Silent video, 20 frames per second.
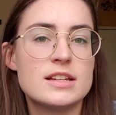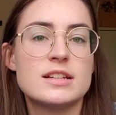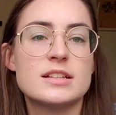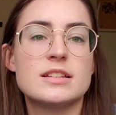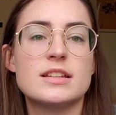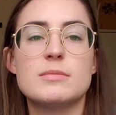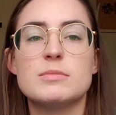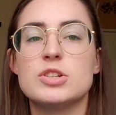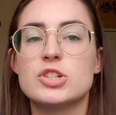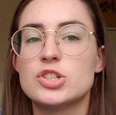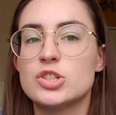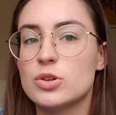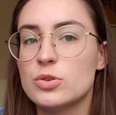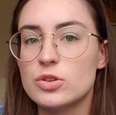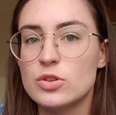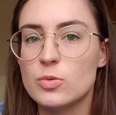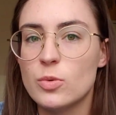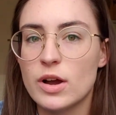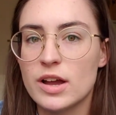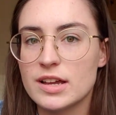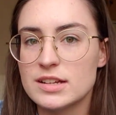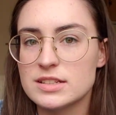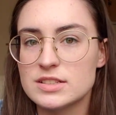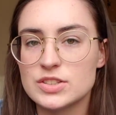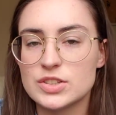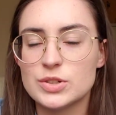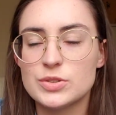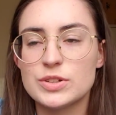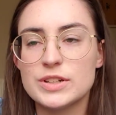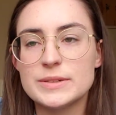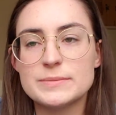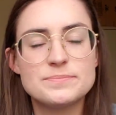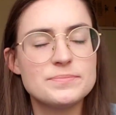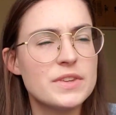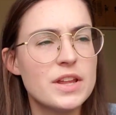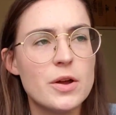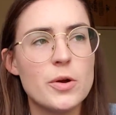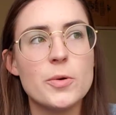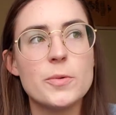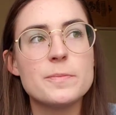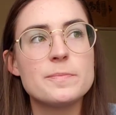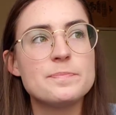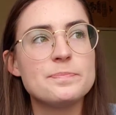let me show you why I disagree. No.